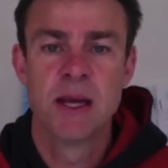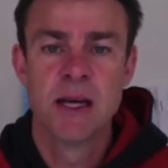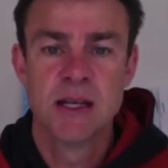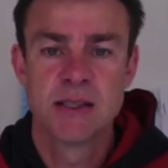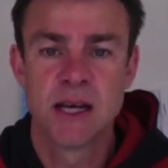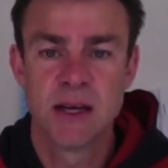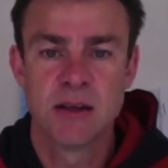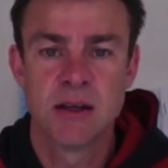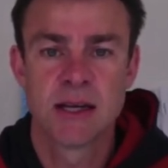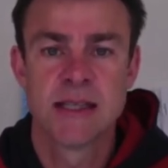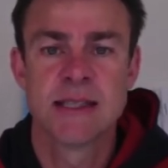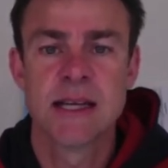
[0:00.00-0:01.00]
So like
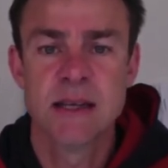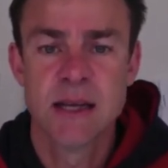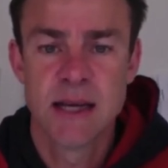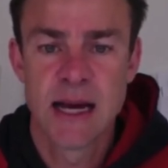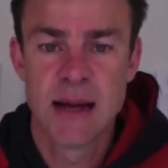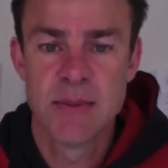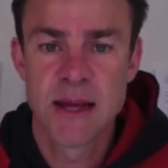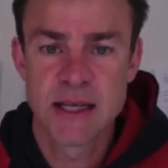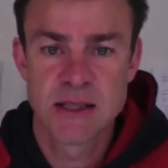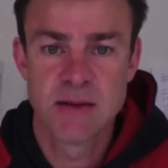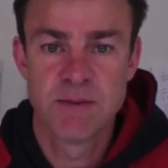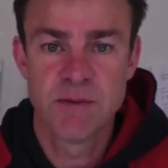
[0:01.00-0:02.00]
I said, that's
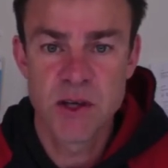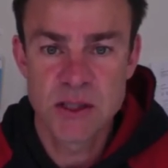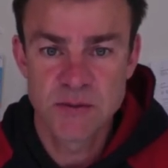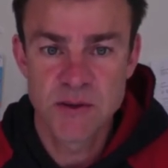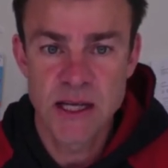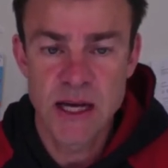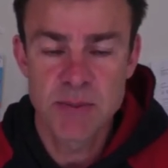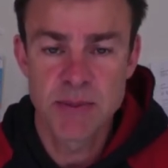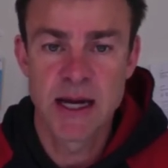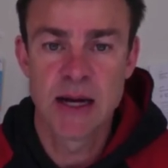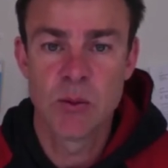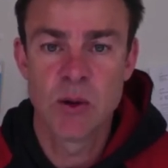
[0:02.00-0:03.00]
the first video,
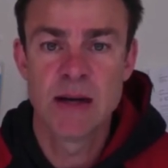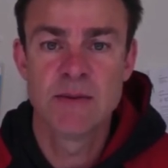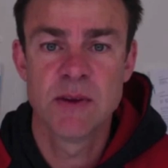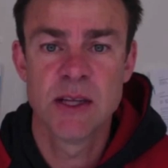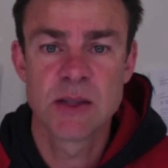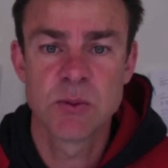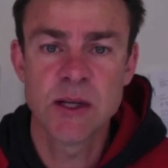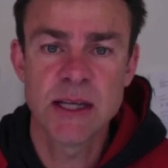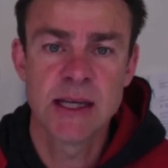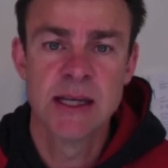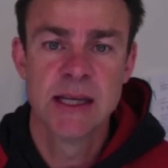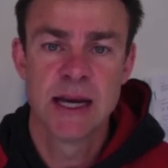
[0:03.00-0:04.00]
part 1 for this week,